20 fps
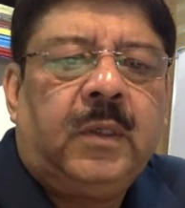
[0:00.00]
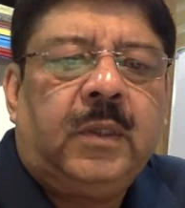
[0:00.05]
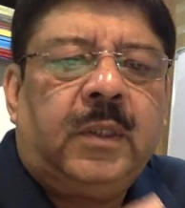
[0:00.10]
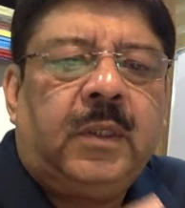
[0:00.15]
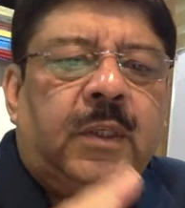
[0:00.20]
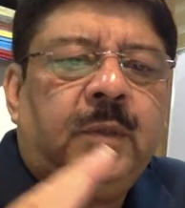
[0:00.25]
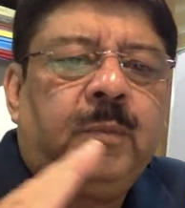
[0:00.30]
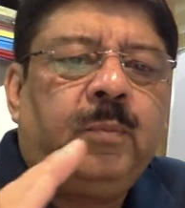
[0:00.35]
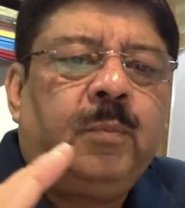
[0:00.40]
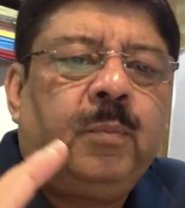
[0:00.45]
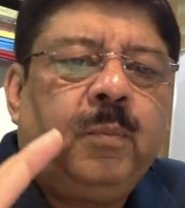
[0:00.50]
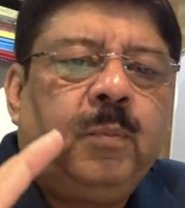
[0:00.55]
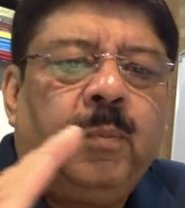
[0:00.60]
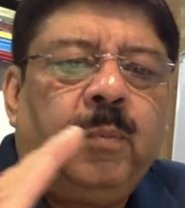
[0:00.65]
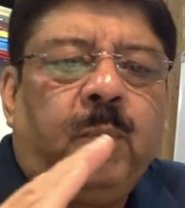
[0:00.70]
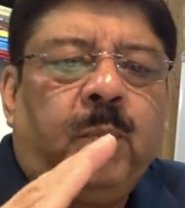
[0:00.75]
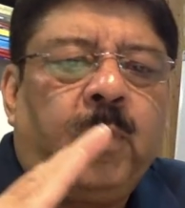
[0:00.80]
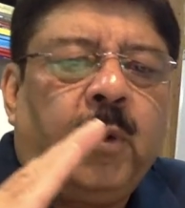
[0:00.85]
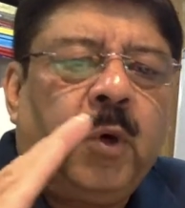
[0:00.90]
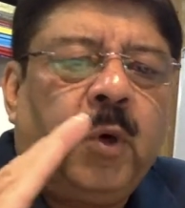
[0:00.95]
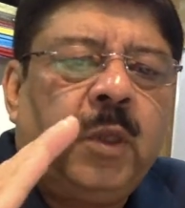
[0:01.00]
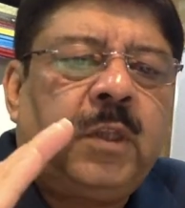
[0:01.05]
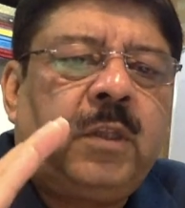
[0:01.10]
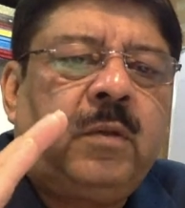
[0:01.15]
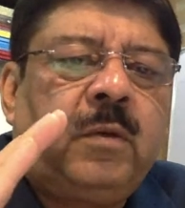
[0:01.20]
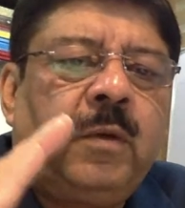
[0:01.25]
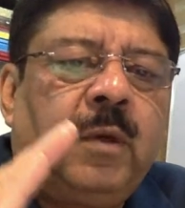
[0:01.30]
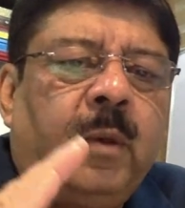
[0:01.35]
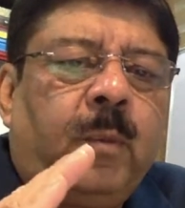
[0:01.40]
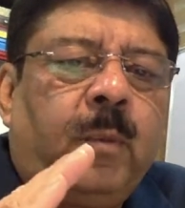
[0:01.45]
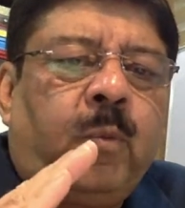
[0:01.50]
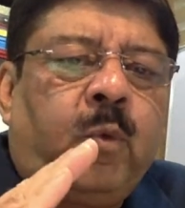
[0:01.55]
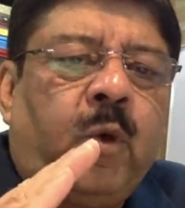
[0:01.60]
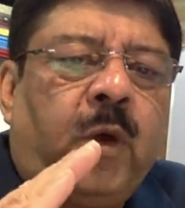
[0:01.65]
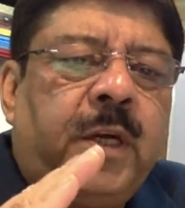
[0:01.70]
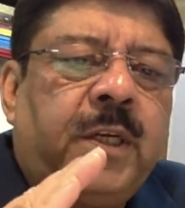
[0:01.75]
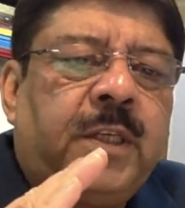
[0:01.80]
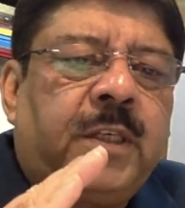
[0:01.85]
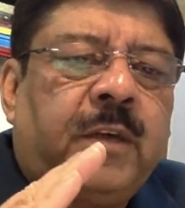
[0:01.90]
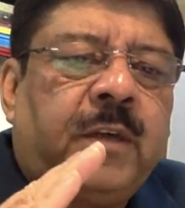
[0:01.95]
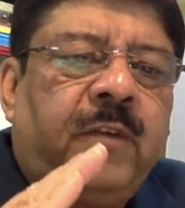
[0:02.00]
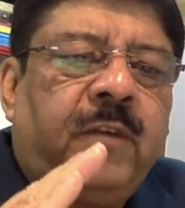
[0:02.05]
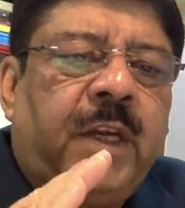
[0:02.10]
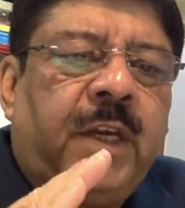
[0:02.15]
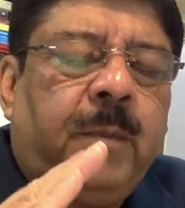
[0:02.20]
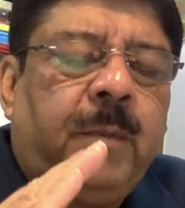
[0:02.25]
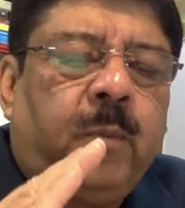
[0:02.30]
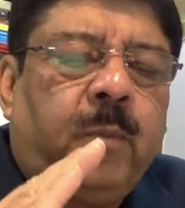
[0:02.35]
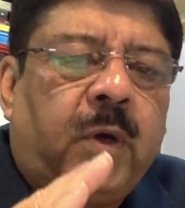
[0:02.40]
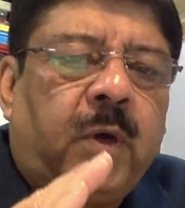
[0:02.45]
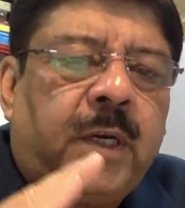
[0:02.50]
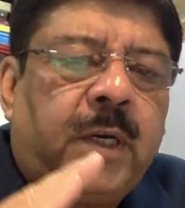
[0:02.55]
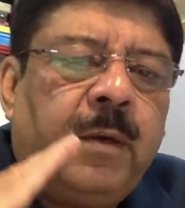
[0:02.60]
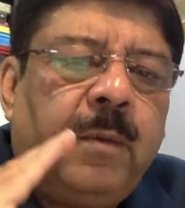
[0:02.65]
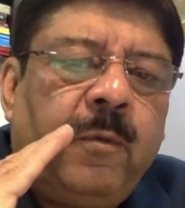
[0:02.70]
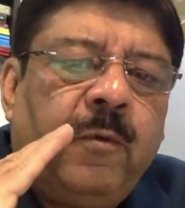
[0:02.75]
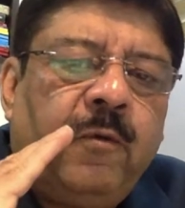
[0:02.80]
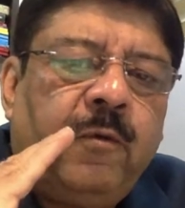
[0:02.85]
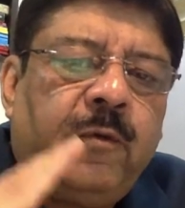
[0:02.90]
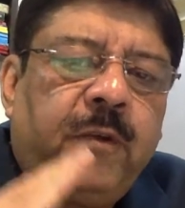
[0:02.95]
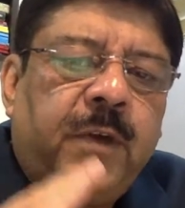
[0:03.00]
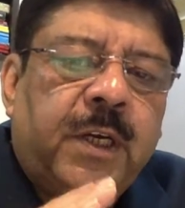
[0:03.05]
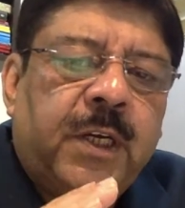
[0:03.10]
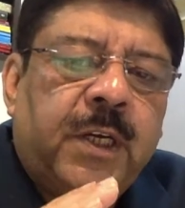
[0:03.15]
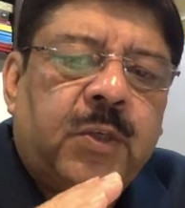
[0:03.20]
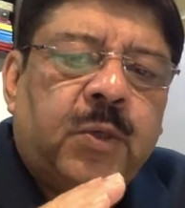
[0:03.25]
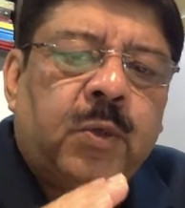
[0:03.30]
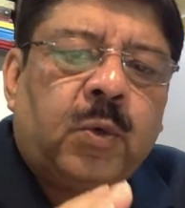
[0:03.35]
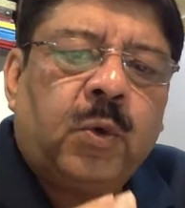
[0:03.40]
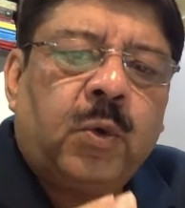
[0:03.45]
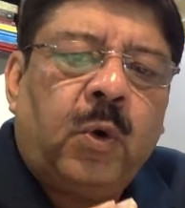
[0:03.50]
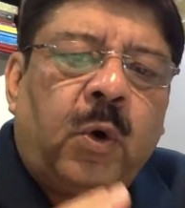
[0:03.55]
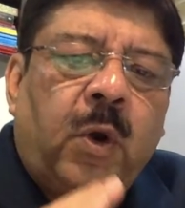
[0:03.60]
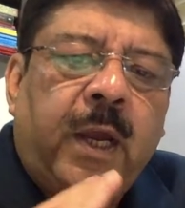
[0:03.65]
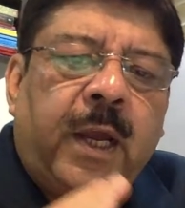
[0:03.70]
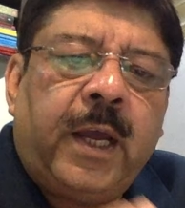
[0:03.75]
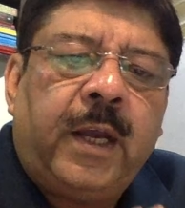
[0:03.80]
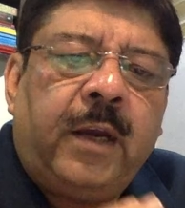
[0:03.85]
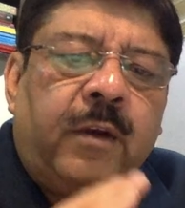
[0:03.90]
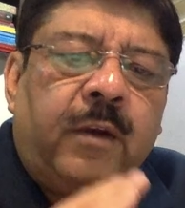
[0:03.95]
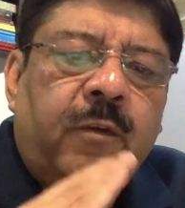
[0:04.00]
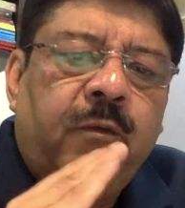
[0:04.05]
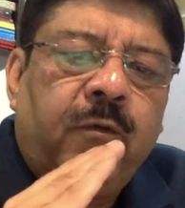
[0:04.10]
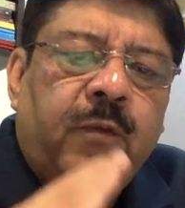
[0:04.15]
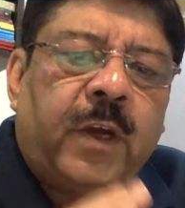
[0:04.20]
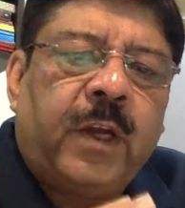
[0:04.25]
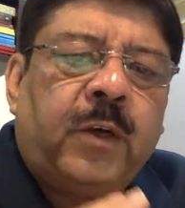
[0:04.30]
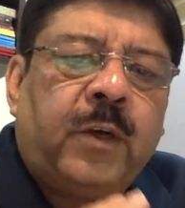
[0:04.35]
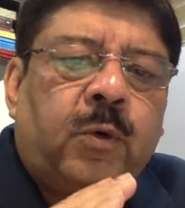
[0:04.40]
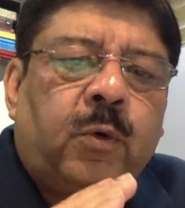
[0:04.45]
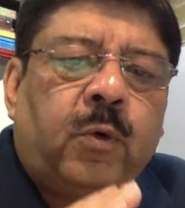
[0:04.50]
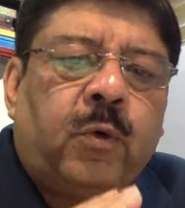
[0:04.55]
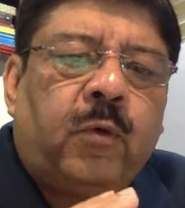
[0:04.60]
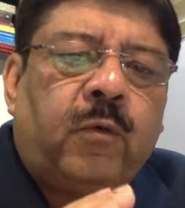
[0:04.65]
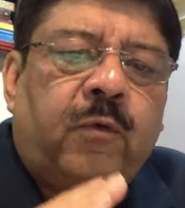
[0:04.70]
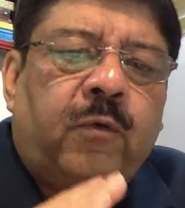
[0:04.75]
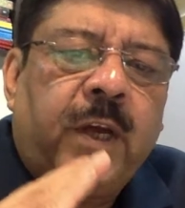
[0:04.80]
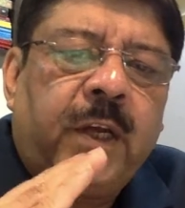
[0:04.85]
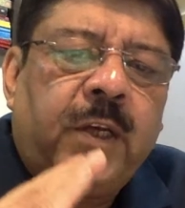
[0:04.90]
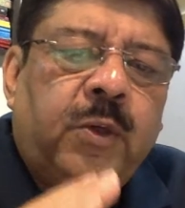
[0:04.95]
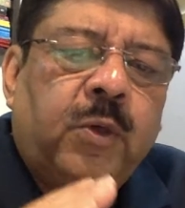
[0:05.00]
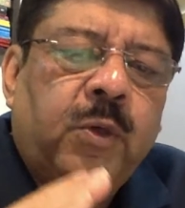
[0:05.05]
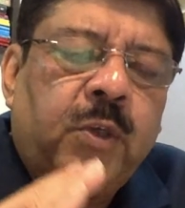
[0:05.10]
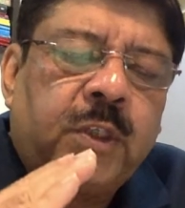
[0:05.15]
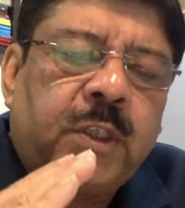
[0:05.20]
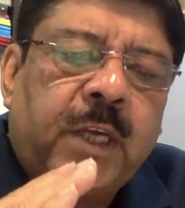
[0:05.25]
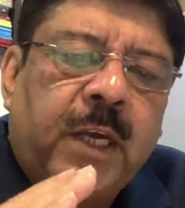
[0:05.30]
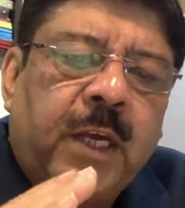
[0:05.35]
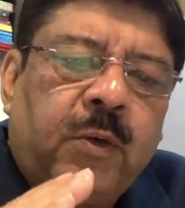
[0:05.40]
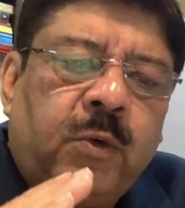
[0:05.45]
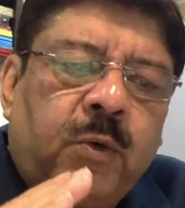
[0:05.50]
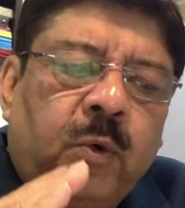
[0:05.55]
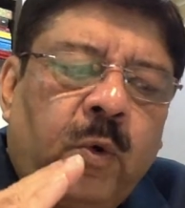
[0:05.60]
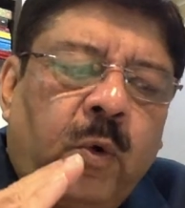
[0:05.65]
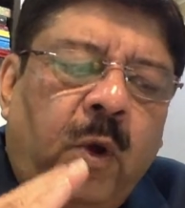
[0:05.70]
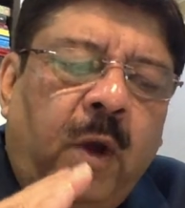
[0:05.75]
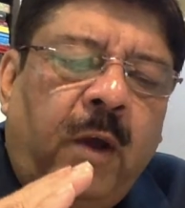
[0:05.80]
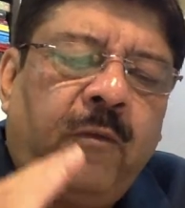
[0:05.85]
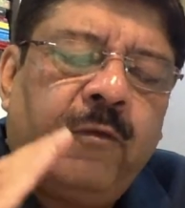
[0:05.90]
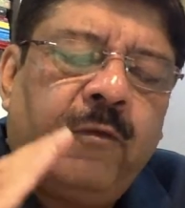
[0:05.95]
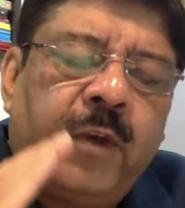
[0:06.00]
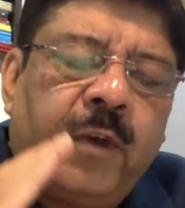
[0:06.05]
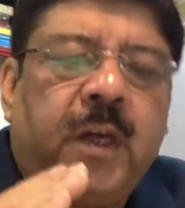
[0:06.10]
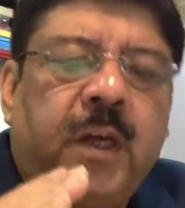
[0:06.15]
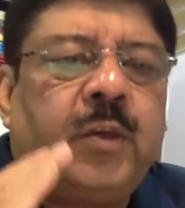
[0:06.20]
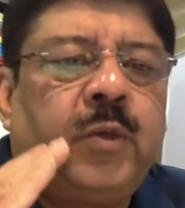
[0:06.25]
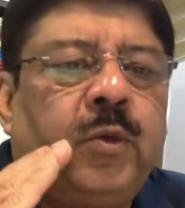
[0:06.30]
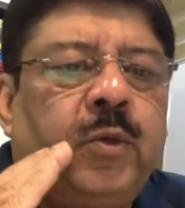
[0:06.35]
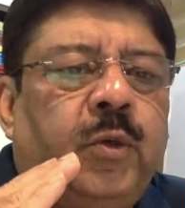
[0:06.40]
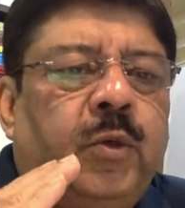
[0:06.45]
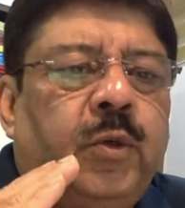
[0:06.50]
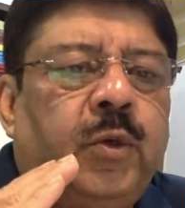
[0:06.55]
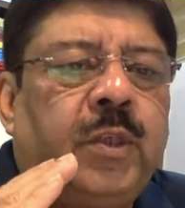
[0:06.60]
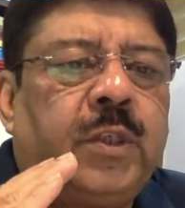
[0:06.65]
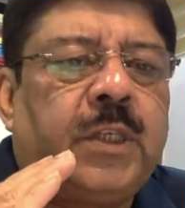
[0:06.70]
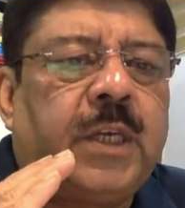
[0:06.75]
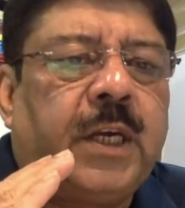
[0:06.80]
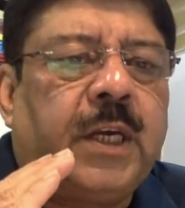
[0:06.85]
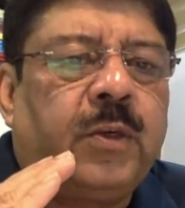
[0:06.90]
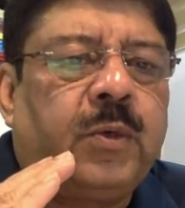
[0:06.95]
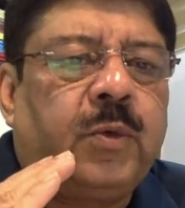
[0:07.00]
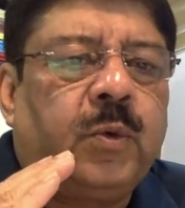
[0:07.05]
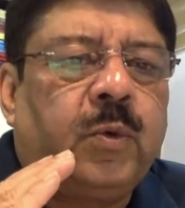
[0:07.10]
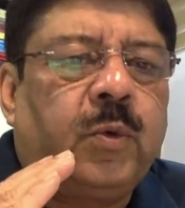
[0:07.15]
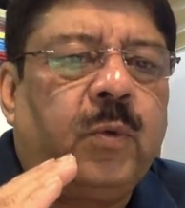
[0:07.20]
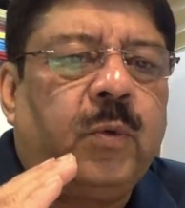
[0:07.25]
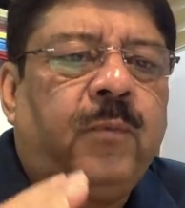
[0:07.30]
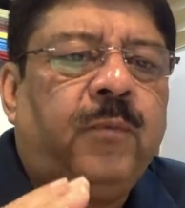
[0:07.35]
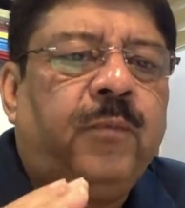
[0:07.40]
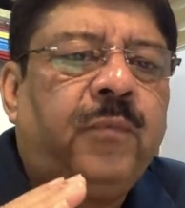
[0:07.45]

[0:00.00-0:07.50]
These both points are very important. Where to go and when to go. When you decide to go and where you decide to go.